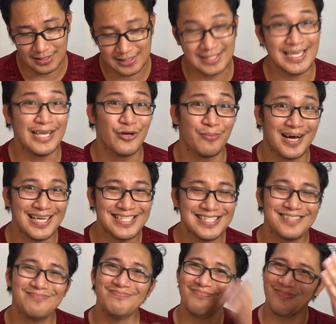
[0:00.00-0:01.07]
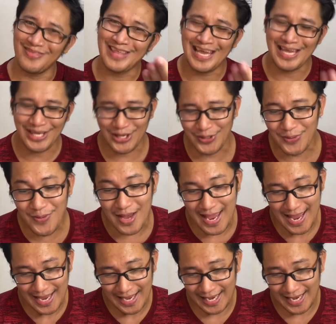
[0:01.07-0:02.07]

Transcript: Senobas. Thank you.